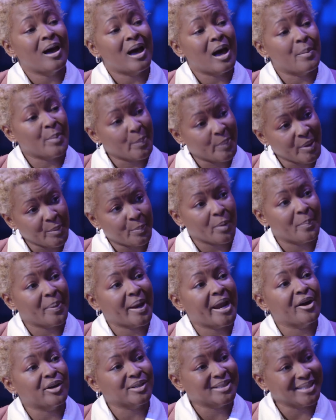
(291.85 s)
and be
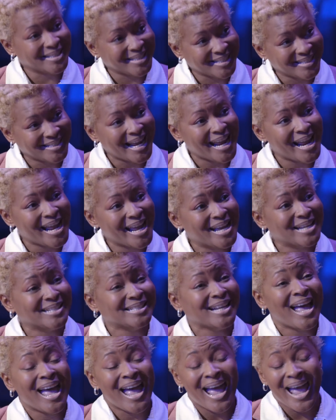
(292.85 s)
prepared to
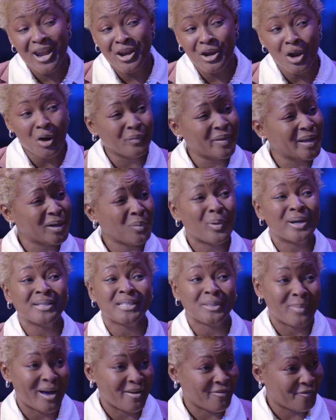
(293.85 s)
stand and know that it
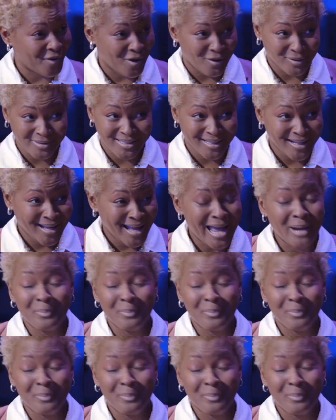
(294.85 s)
wasn't my fault,